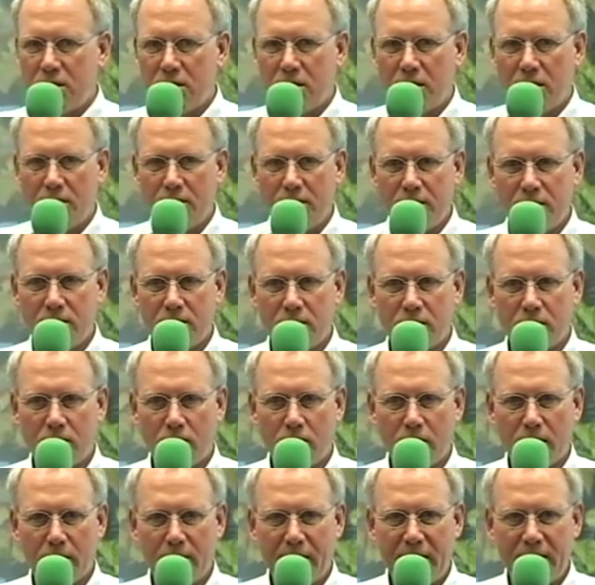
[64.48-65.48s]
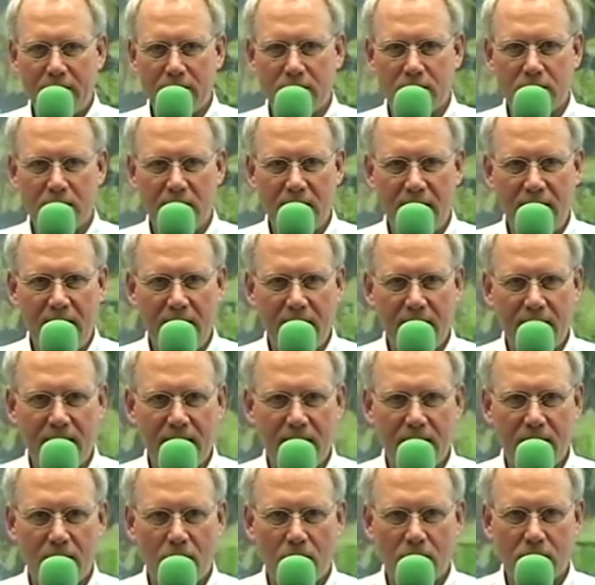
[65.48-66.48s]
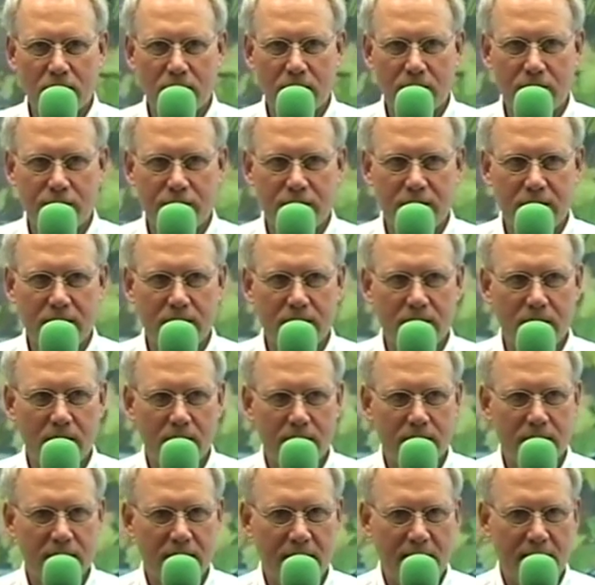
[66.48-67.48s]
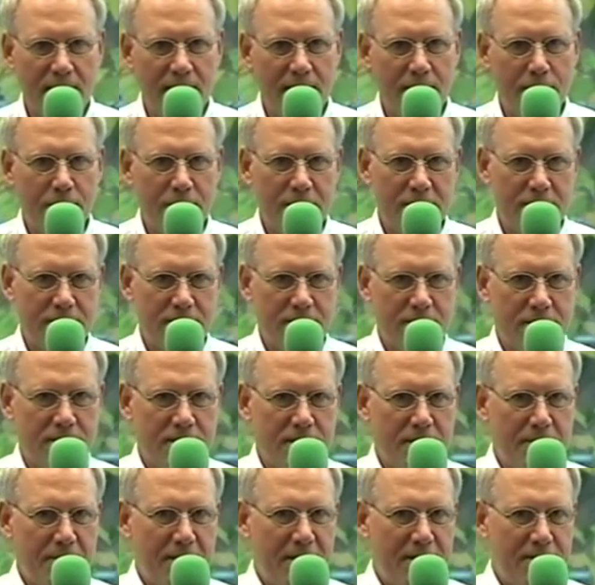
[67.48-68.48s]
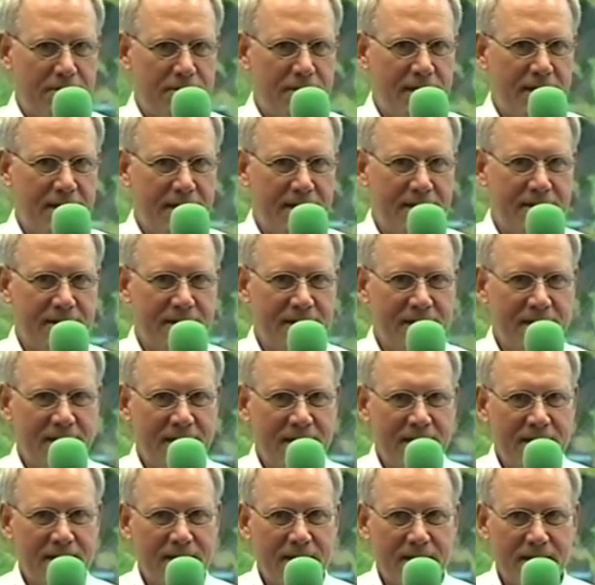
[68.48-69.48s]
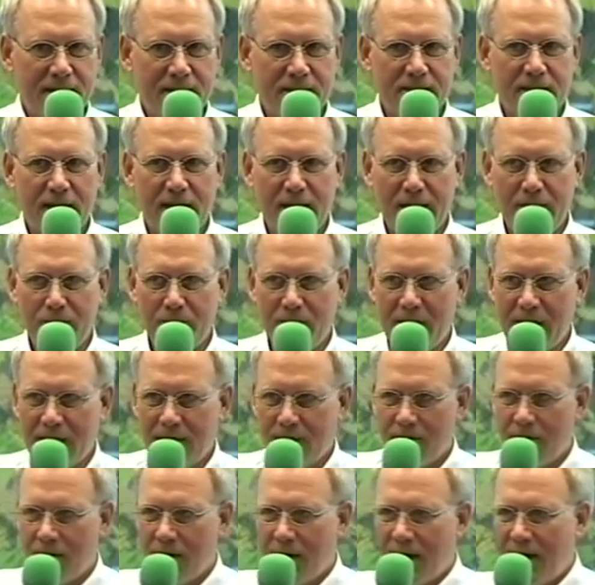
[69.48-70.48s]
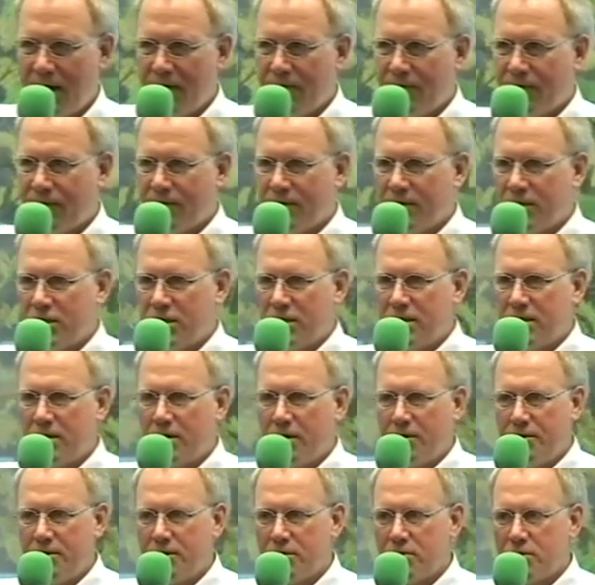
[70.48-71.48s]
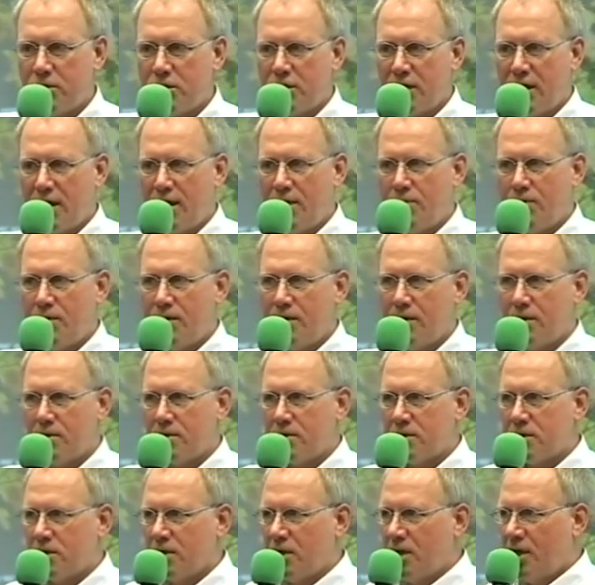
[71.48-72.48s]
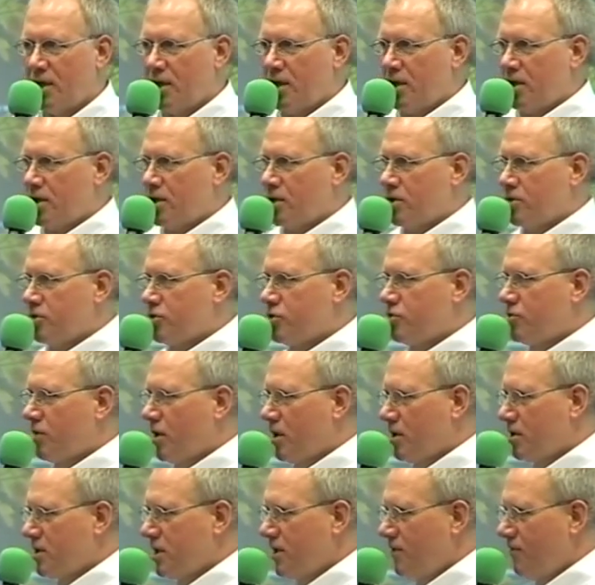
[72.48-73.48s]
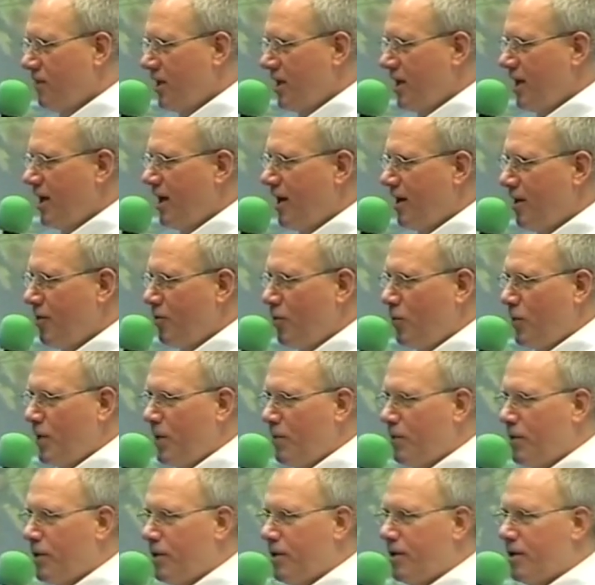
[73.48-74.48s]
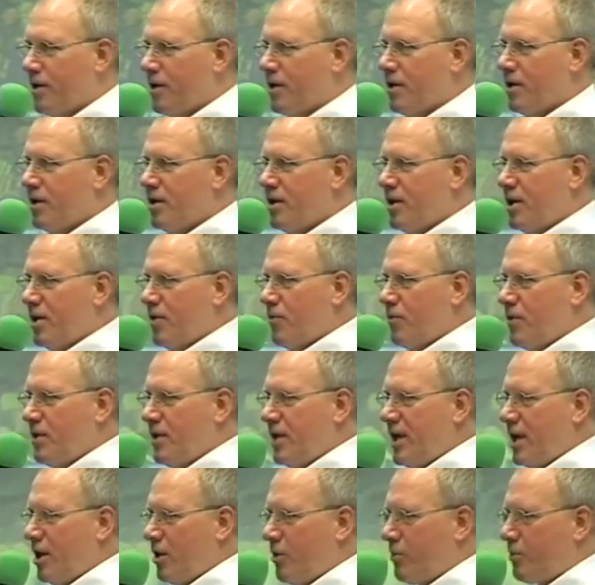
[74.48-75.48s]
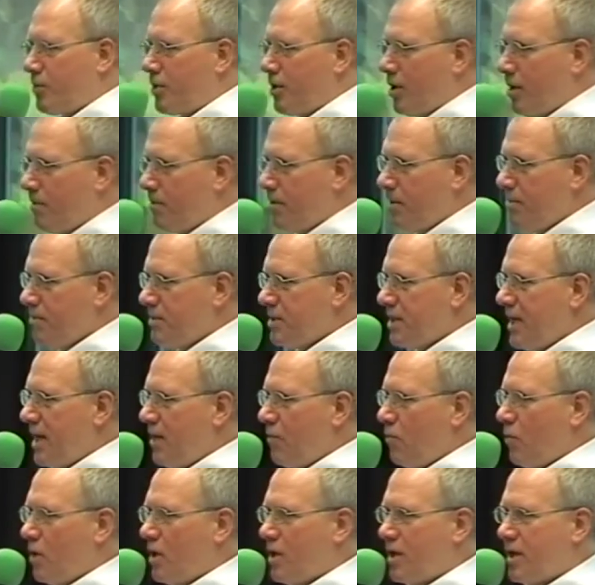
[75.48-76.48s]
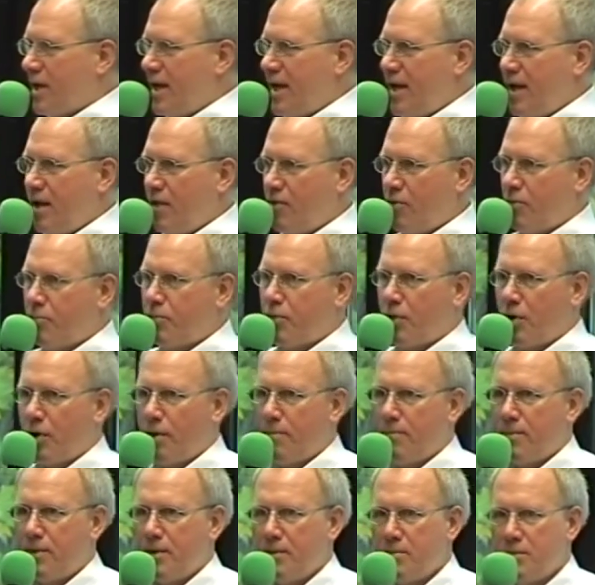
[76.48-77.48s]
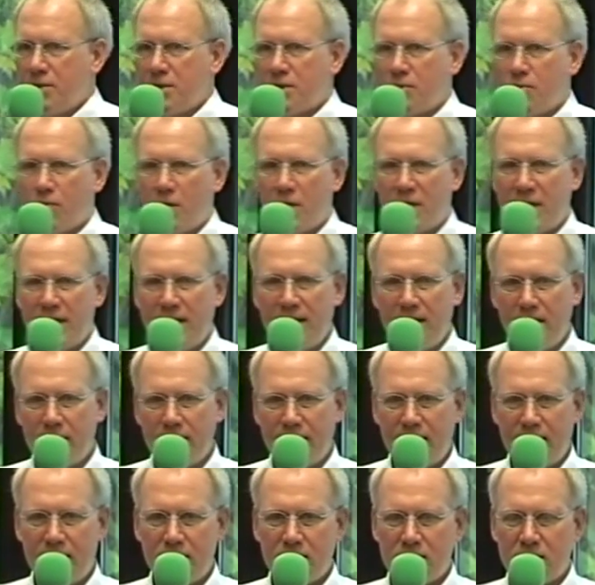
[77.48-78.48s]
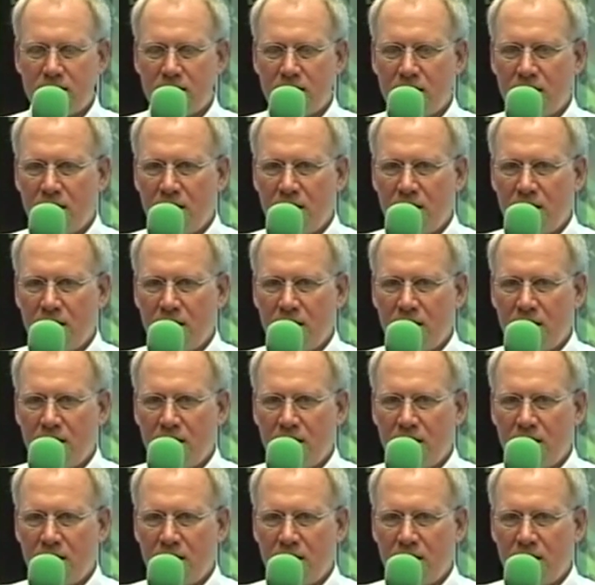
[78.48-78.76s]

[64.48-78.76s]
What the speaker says: going to talk about today, and also she's not taking questions about that time in her life. She's going to share with us constructively how we work with health problems and what health problems, what illness